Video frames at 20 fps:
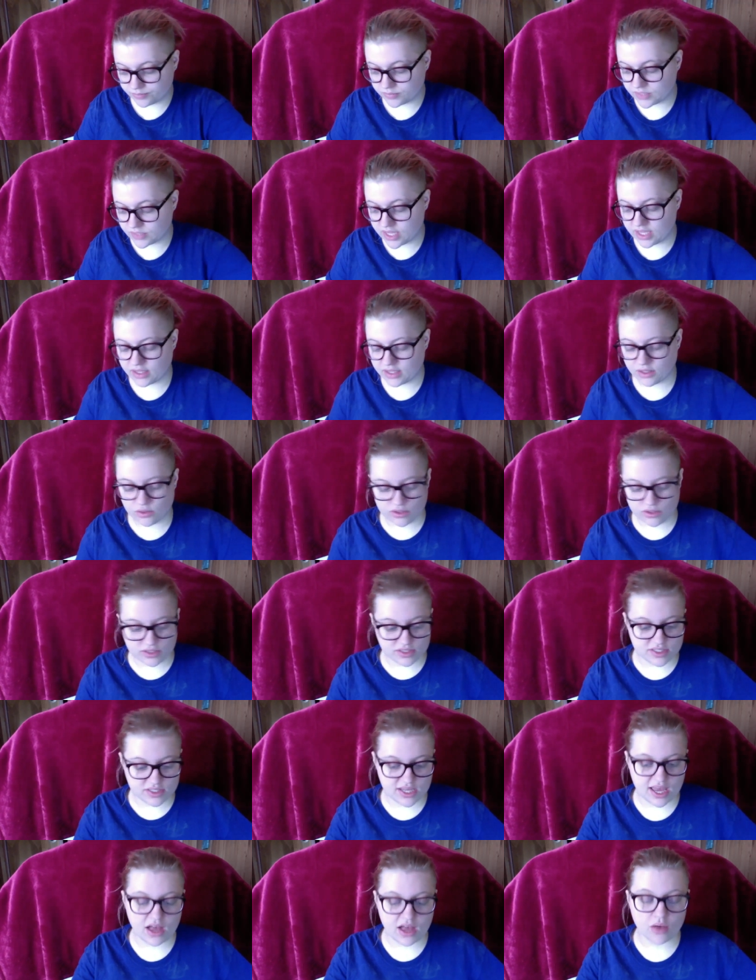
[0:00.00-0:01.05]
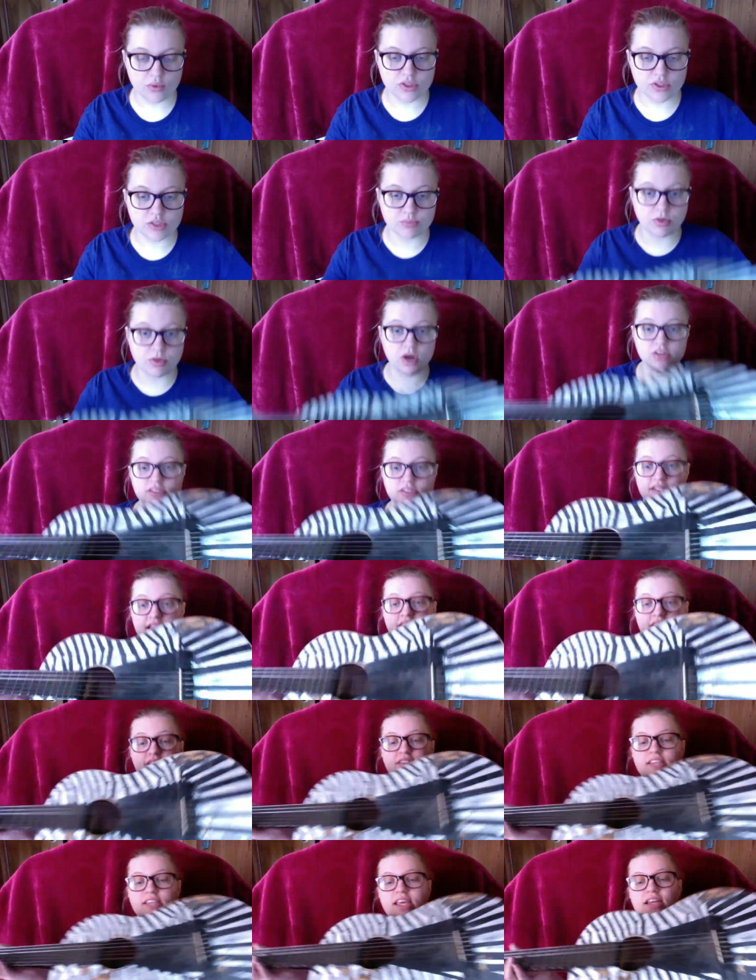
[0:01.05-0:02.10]
Like, you can tell which parts that
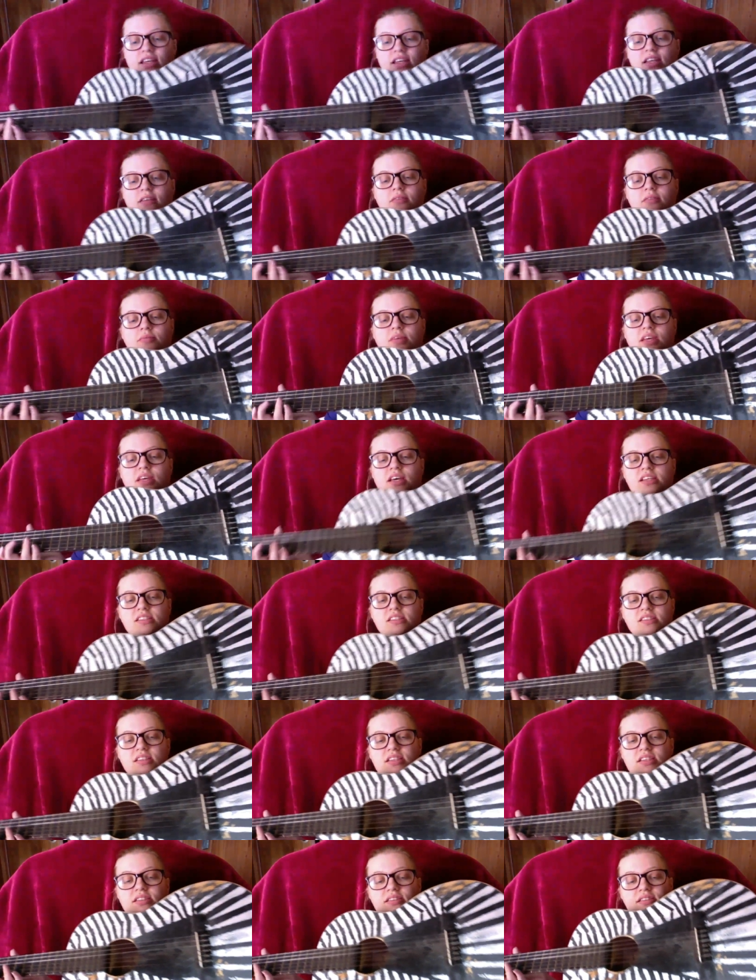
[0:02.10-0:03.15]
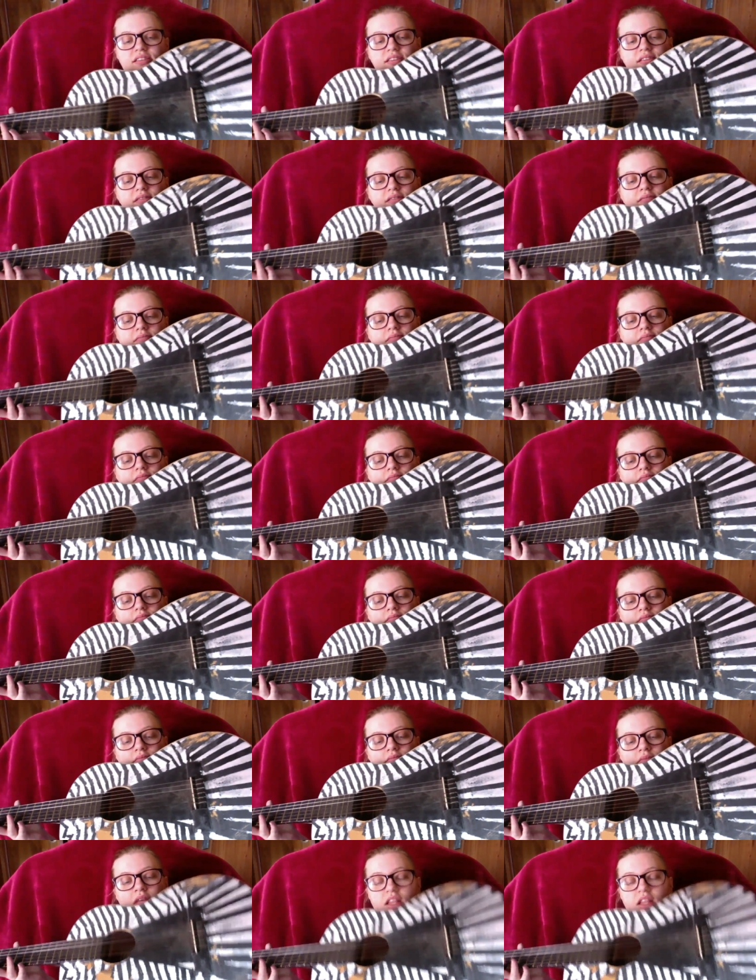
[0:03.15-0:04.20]
I've sanded because it's
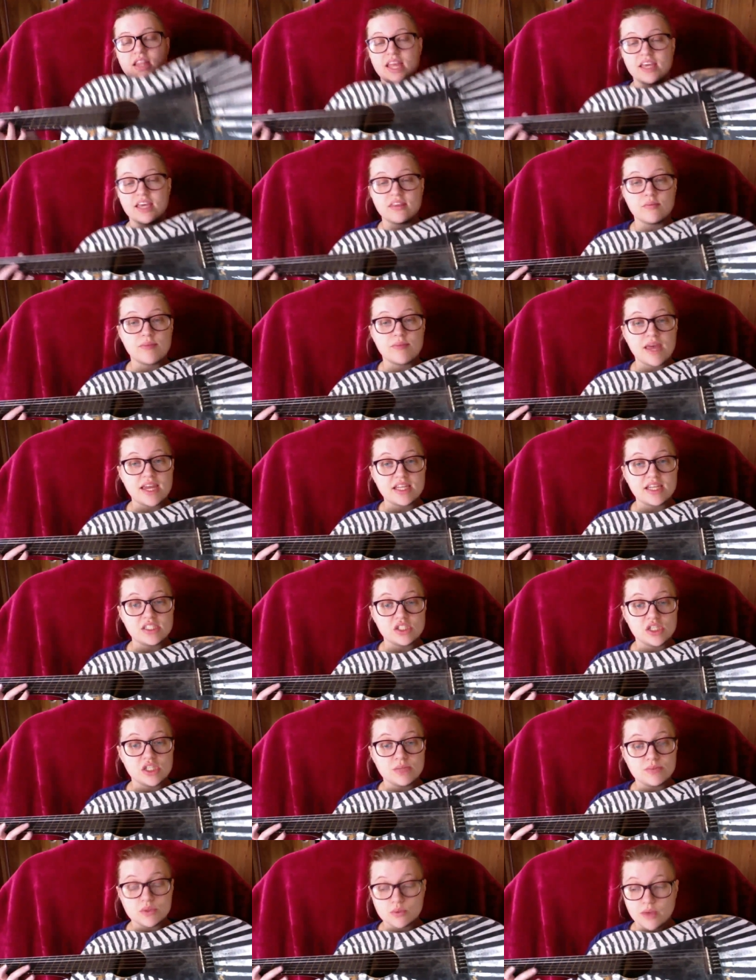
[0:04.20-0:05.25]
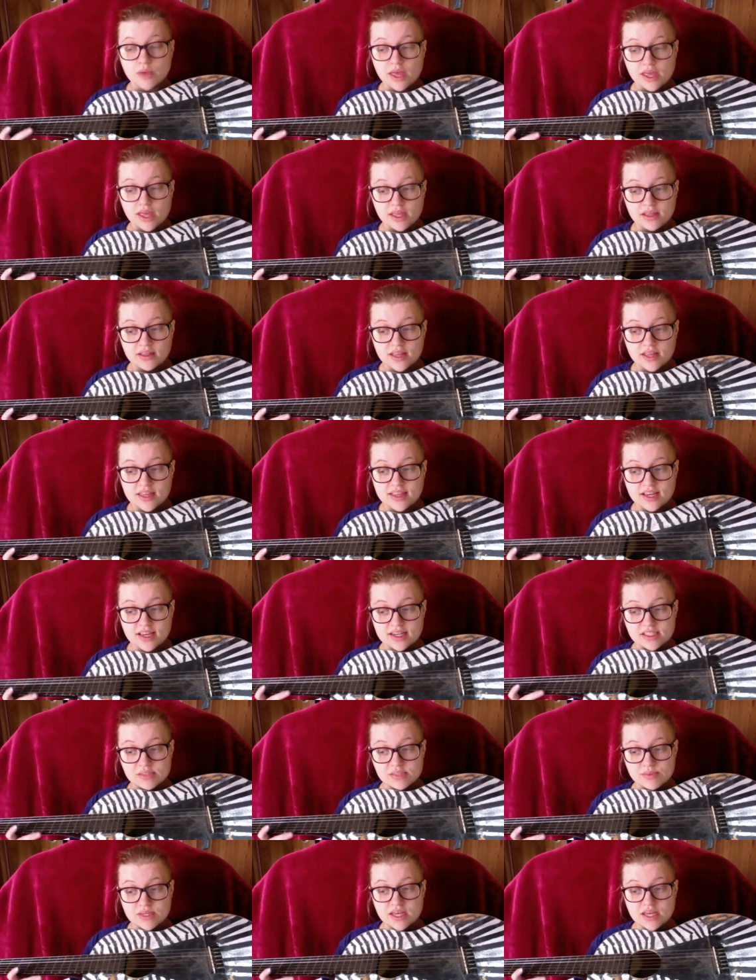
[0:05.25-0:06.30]
like the paint is chipped away, and that
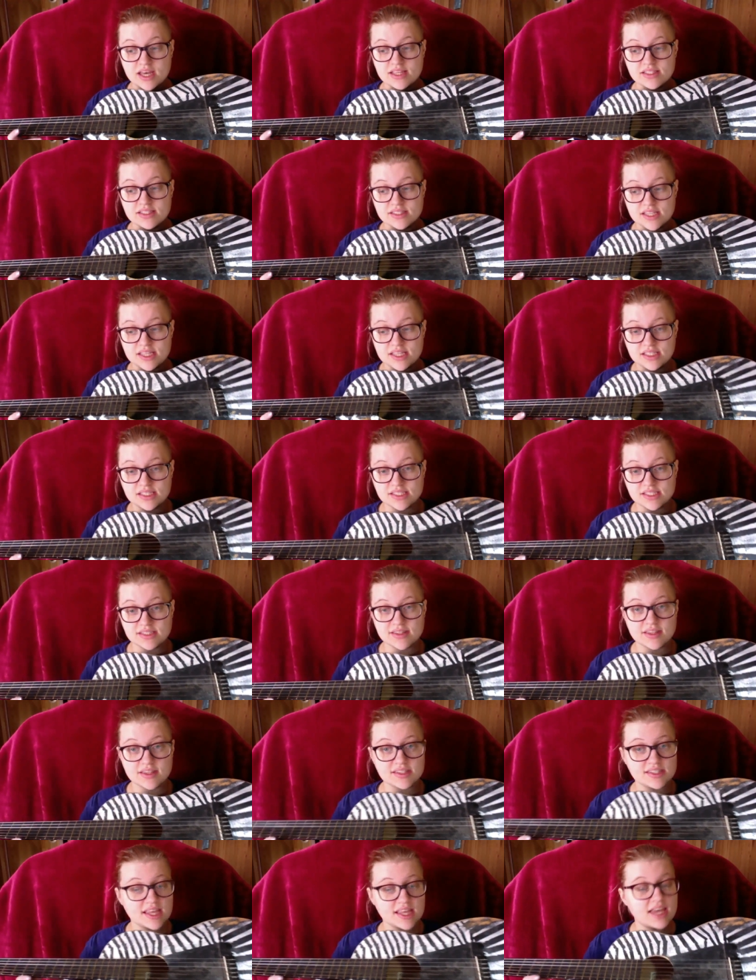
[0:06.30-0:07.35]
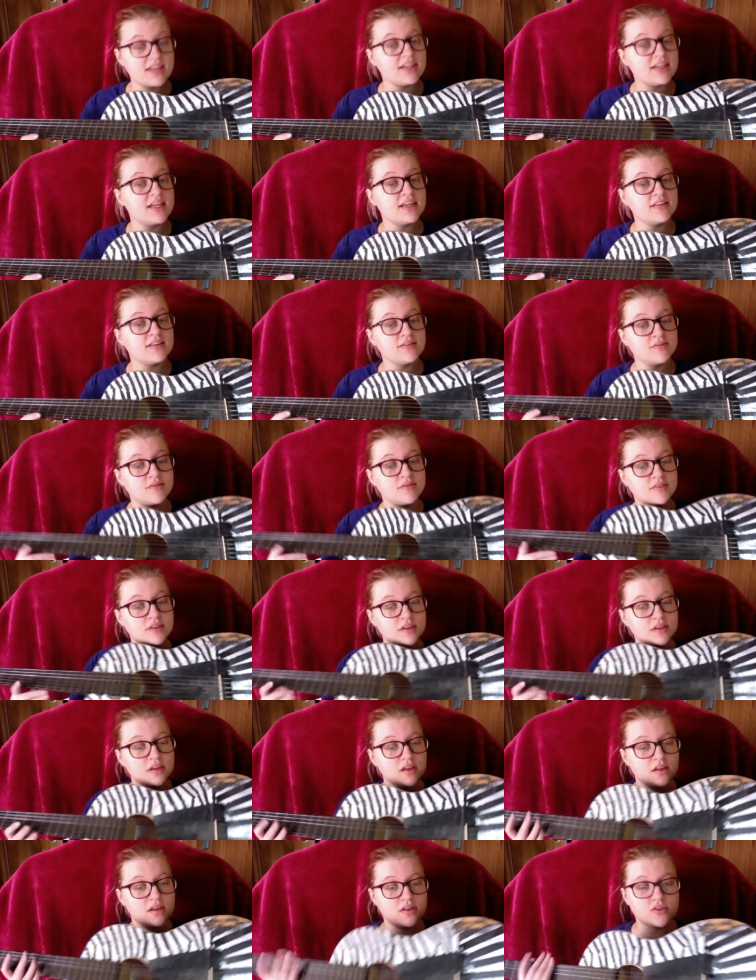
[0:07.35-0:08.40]
is because it's the sanding.
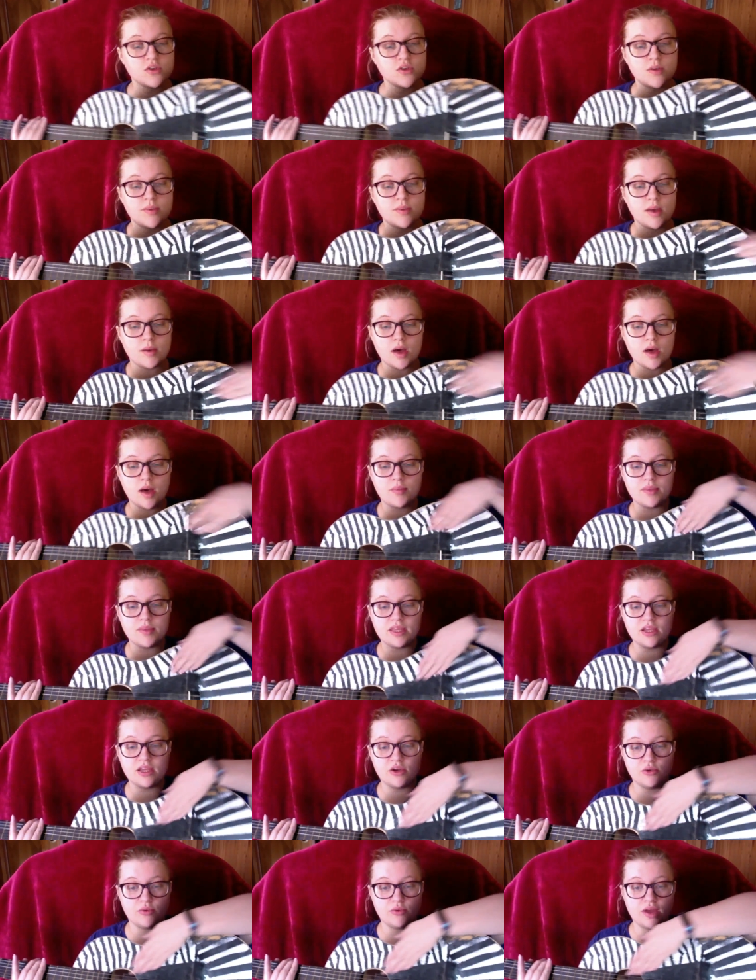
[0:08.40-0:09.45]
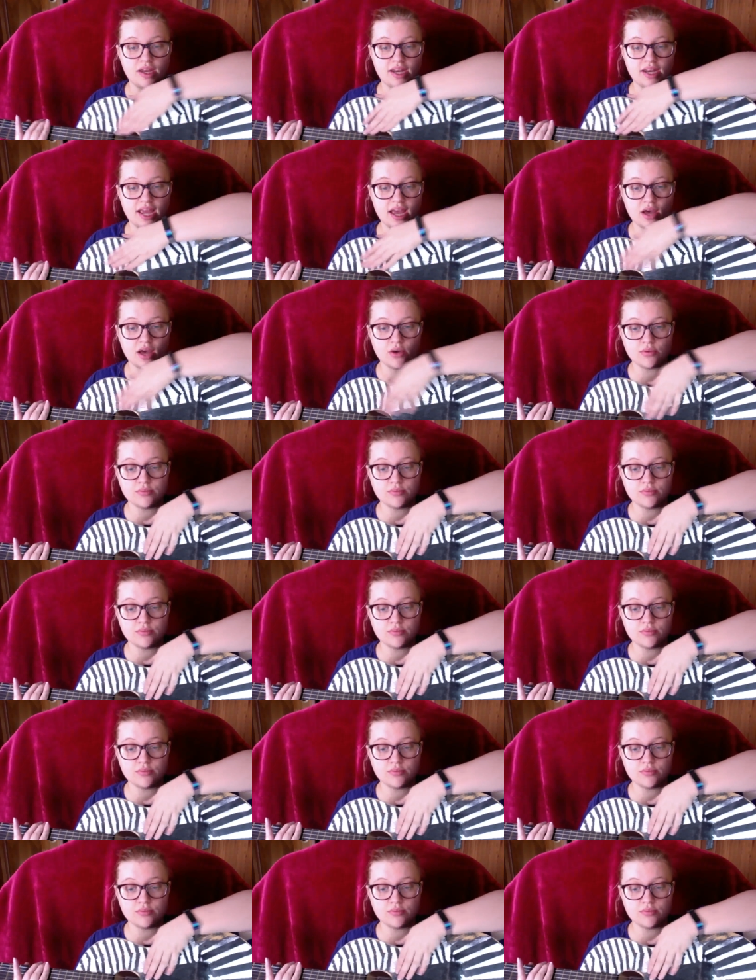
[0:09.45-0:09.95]
So I'm up here right now.